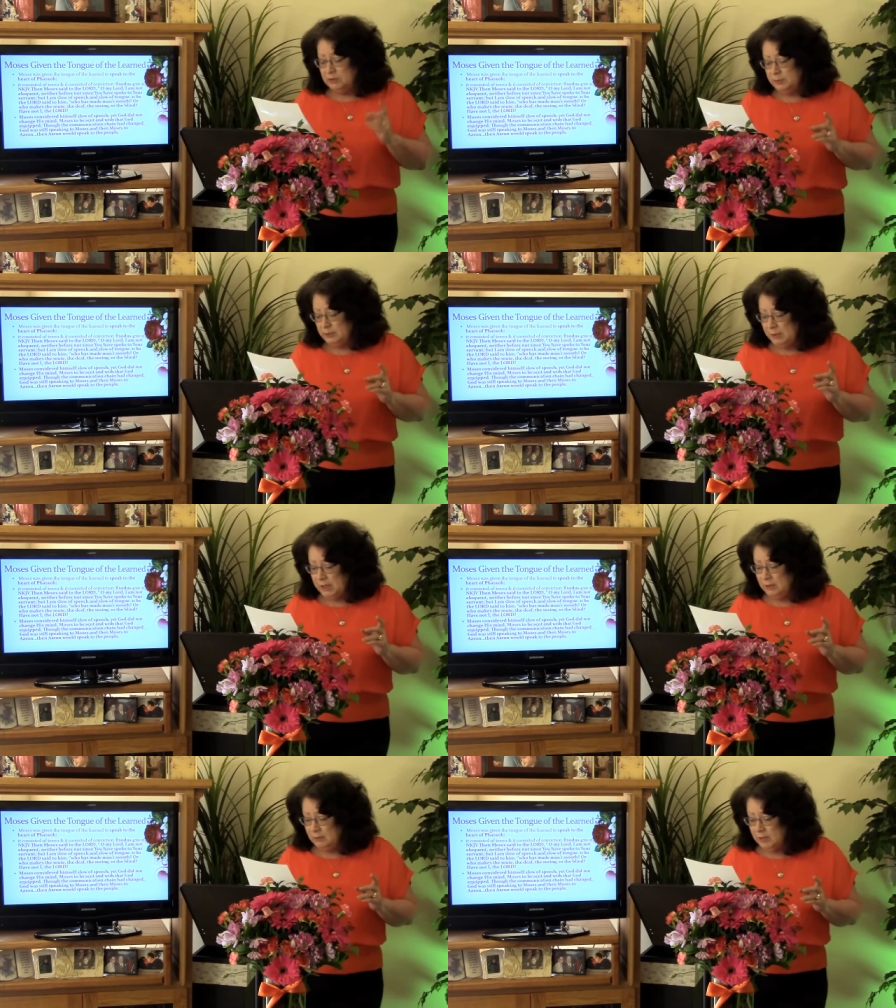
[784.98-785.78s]

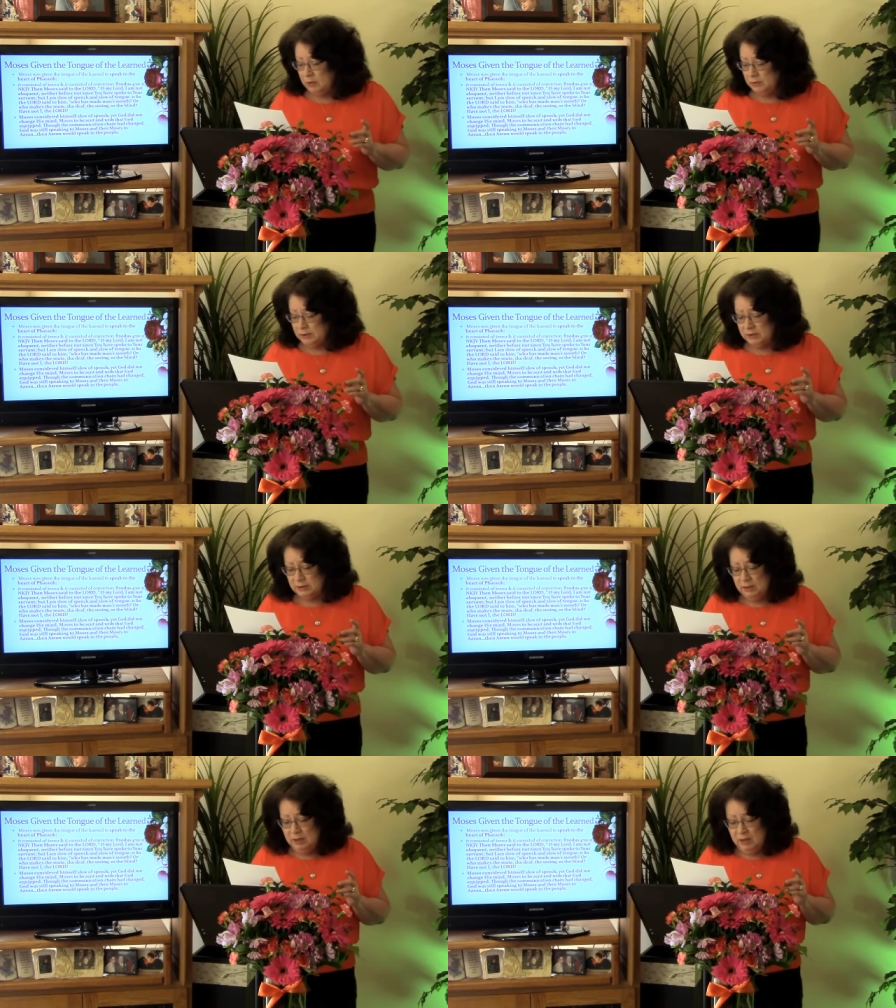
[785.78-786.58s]
speaking to
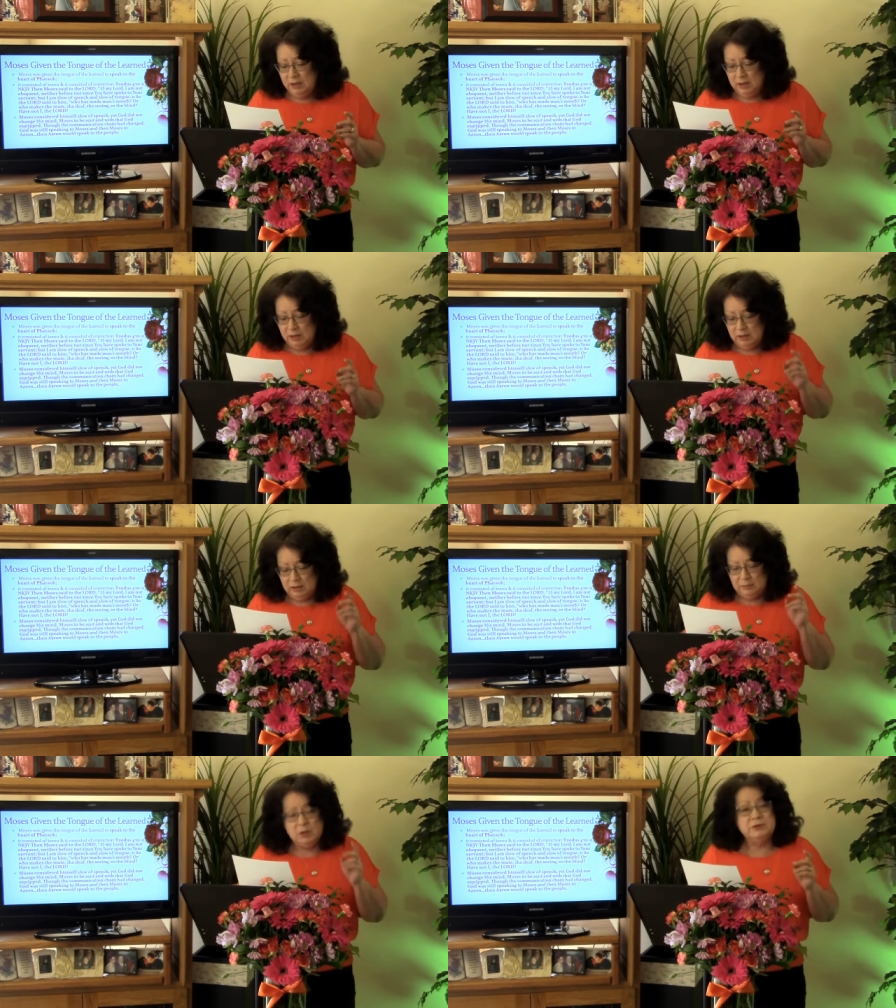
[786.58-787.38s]
Moses,
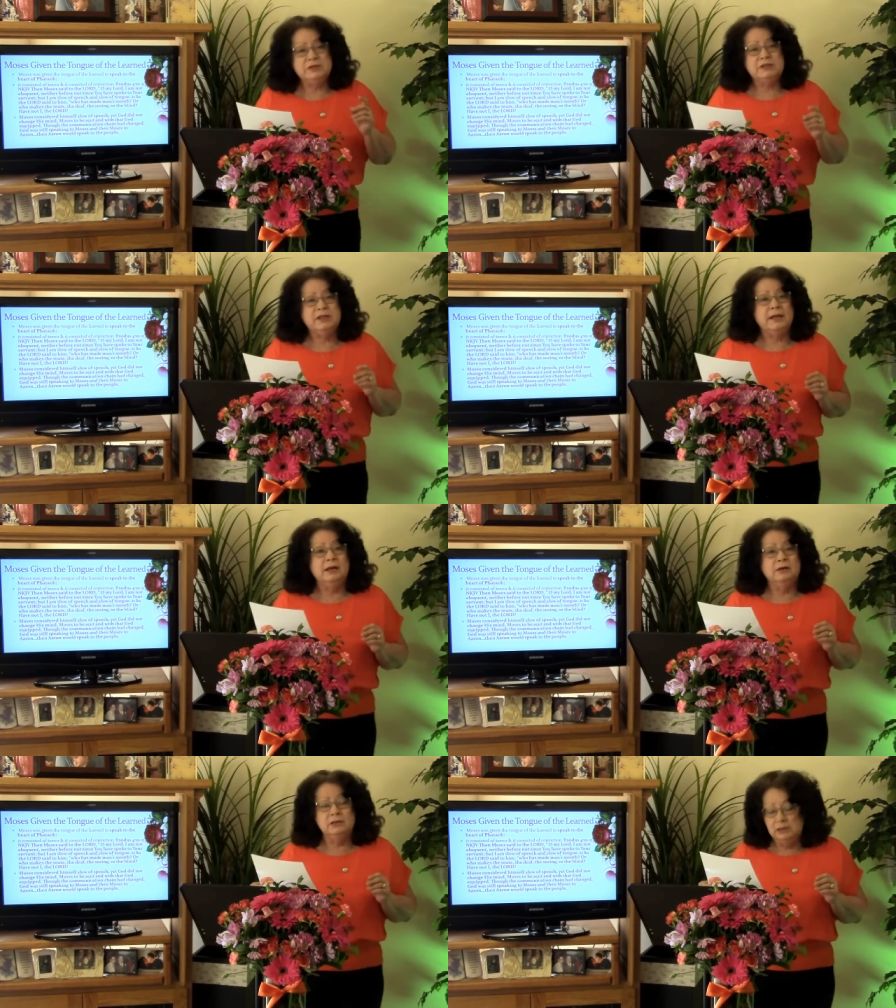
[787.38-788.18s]
uh, Moses to
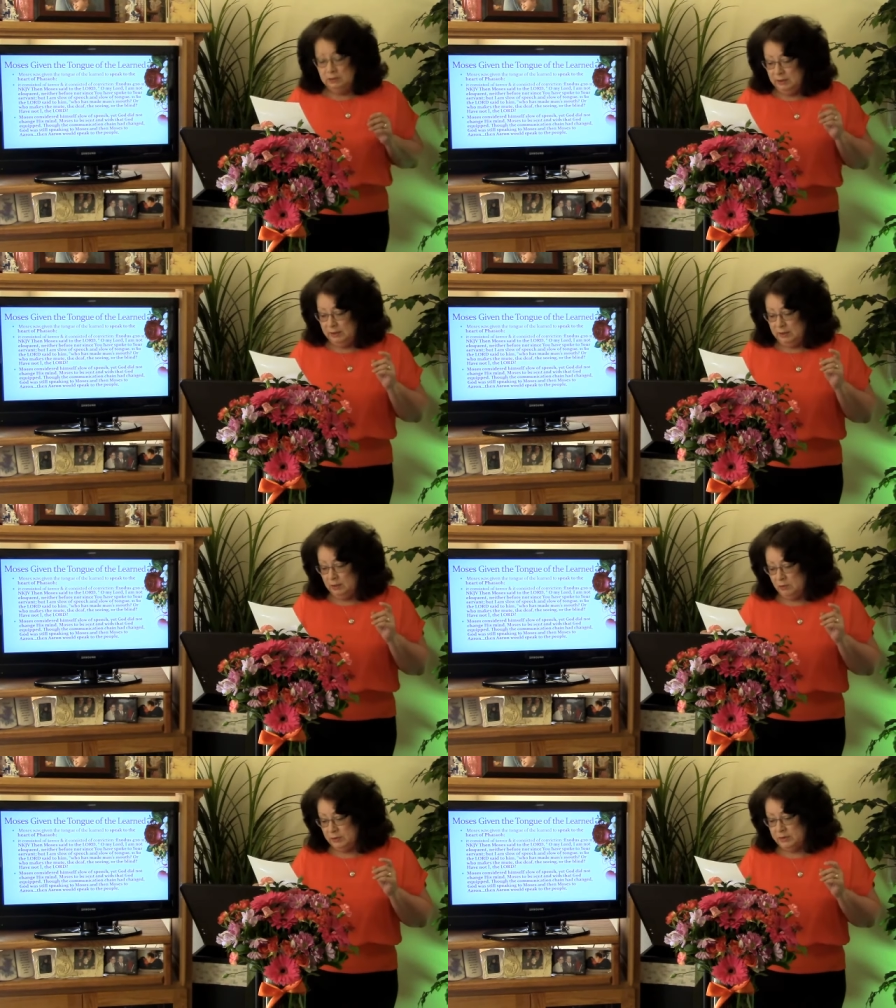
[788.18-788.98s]
Aaron, and then,
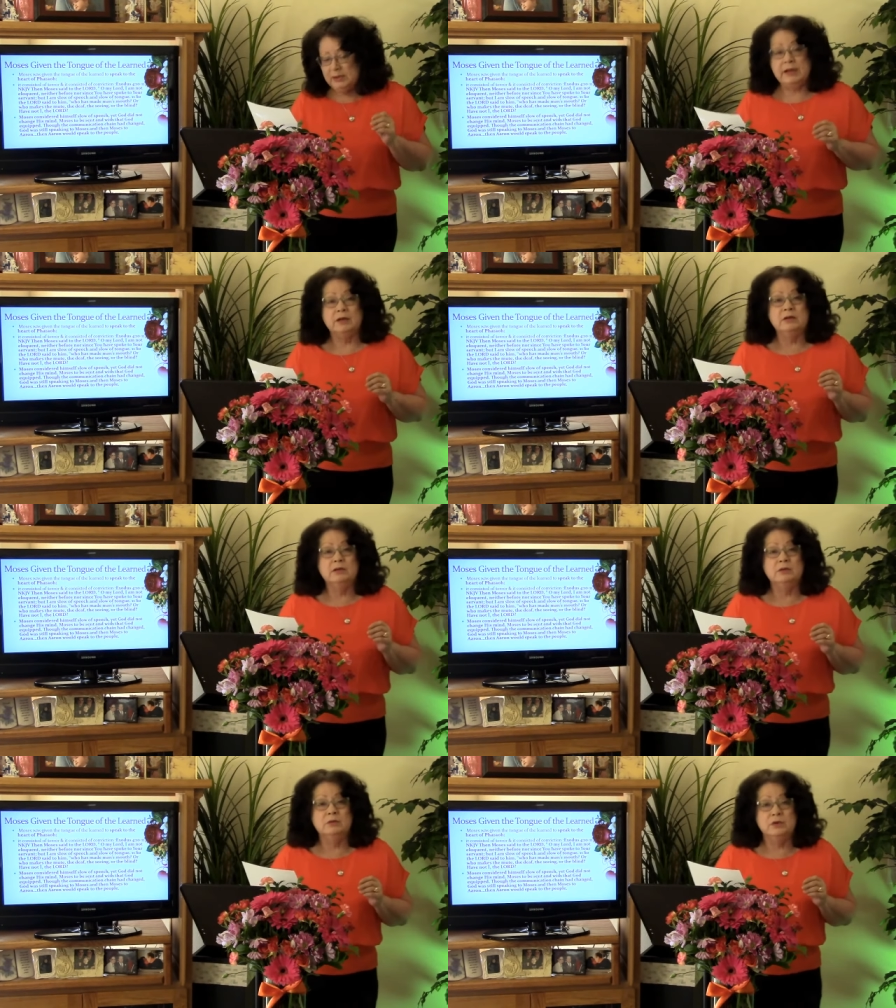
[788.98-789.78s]
of course,
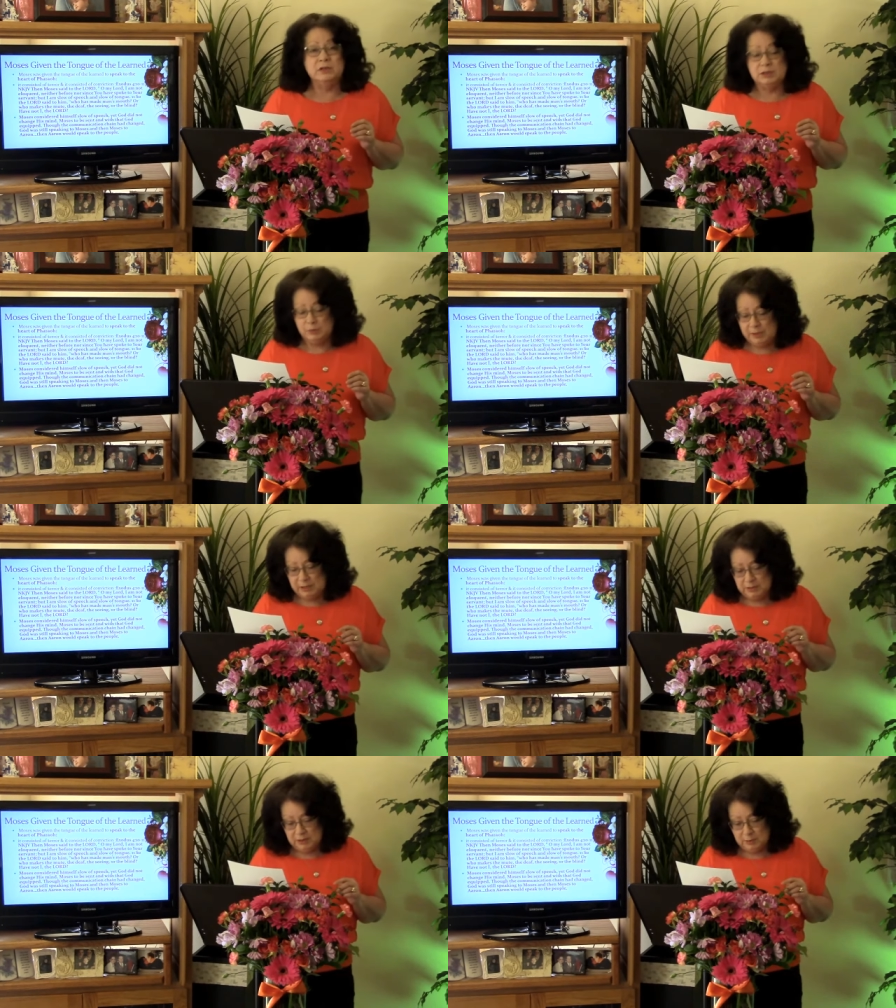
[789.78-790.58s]
Aaron would
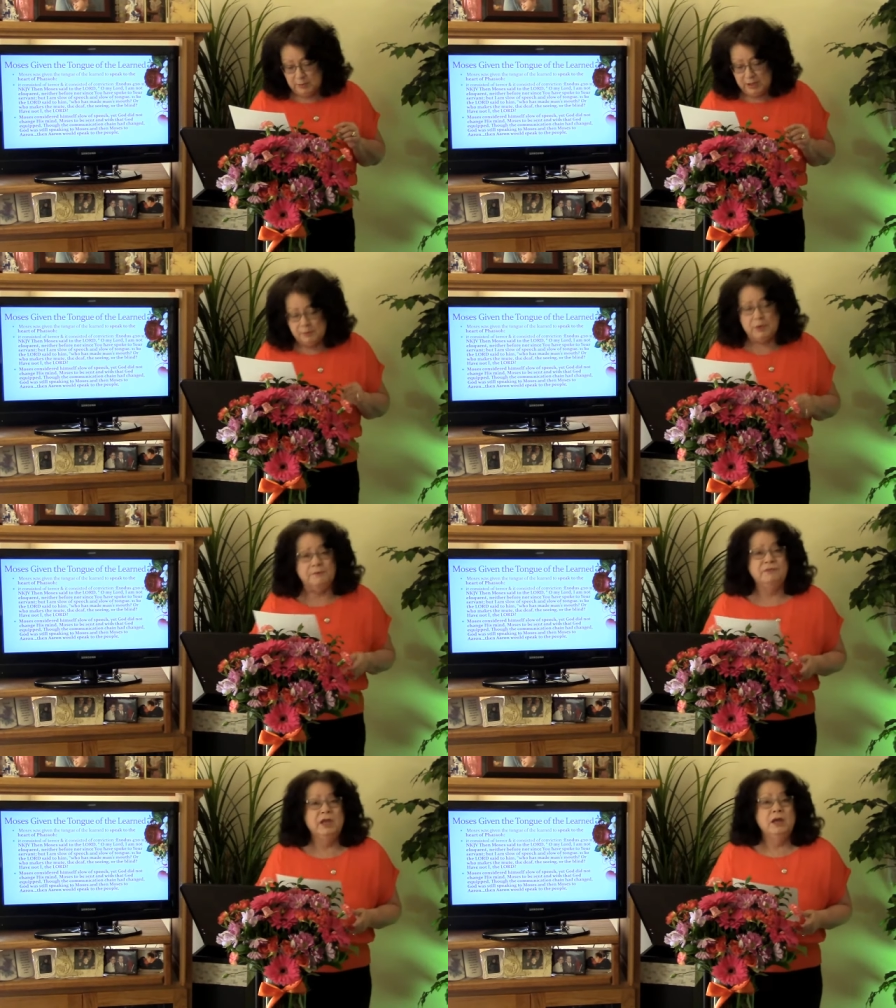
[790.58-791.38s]
speak to the people.